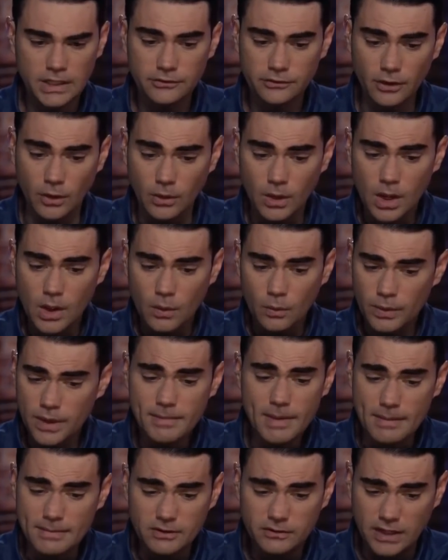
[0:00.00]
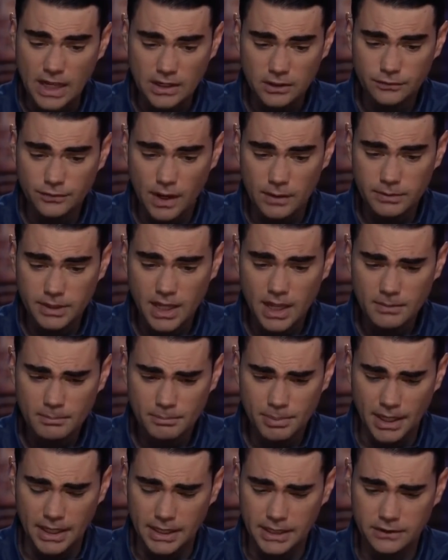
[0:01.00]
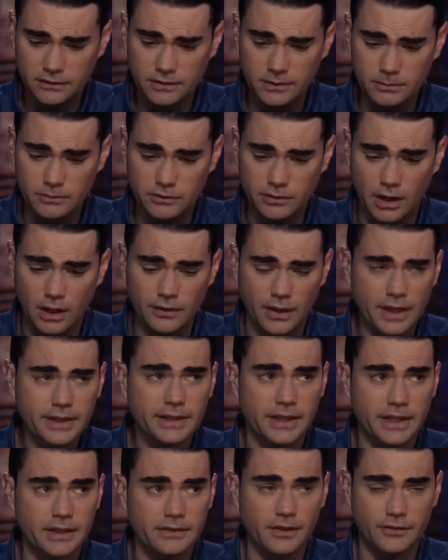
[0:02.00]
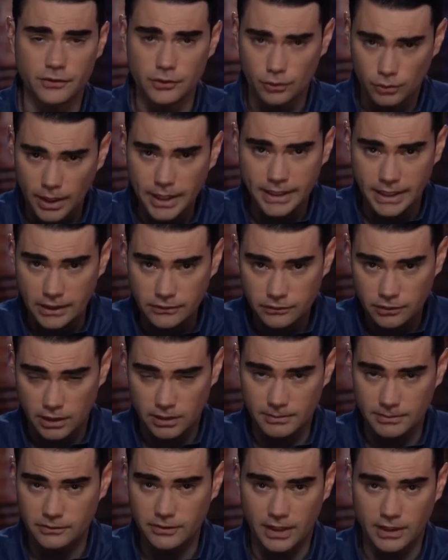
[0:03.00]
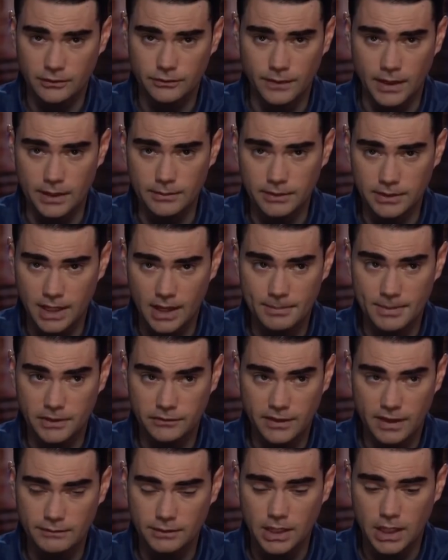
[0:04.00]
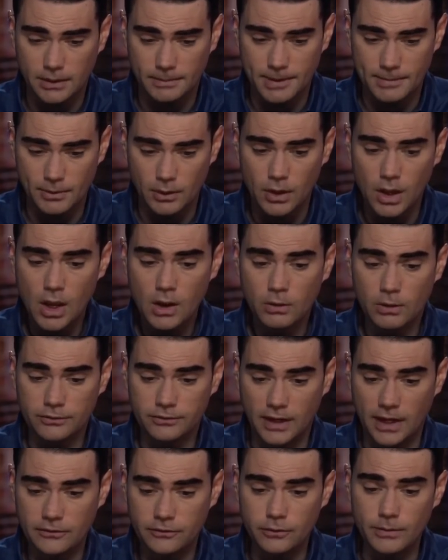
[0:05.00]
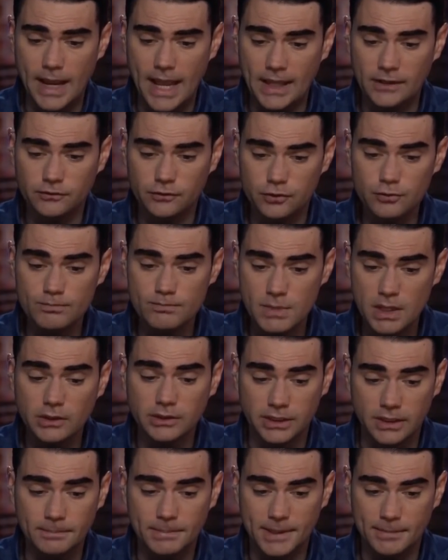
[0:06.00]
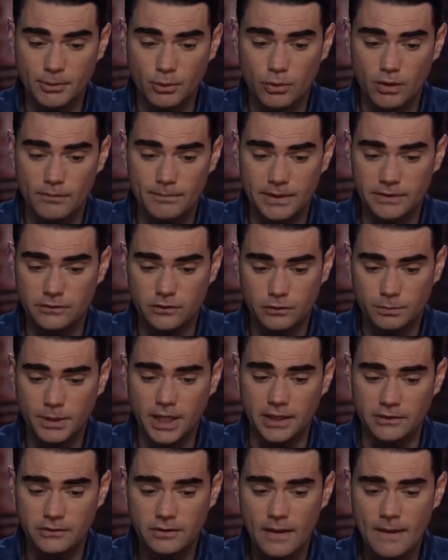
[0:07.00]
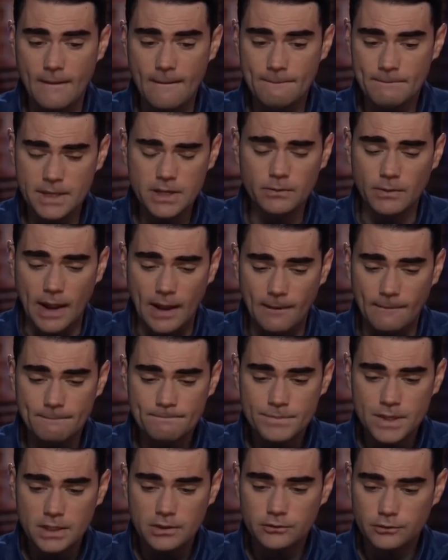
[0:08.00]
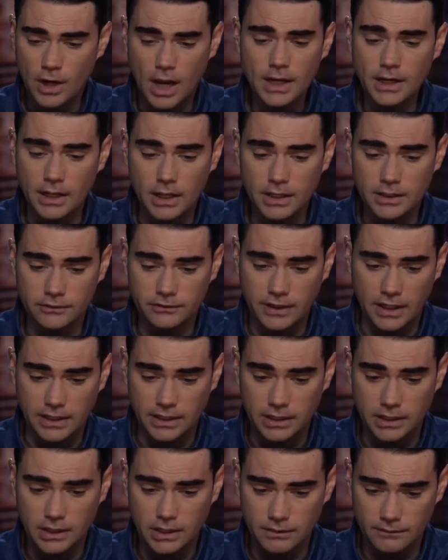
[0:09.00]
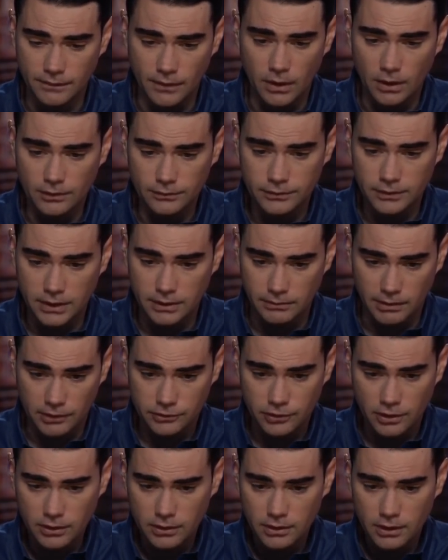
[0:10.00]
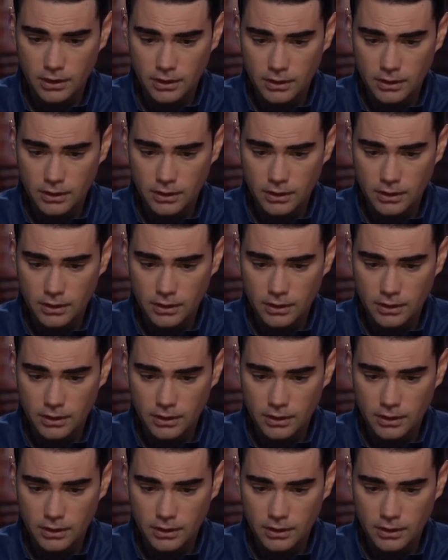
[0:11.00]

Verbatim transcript: So we may be satisfied with that, but it seems unlikely that the Ukrainians are going to be satisfied with that because they have a lot of people who are dying too and 2 million people who have been displaced. Meanwhile, China is getting involved in Russia.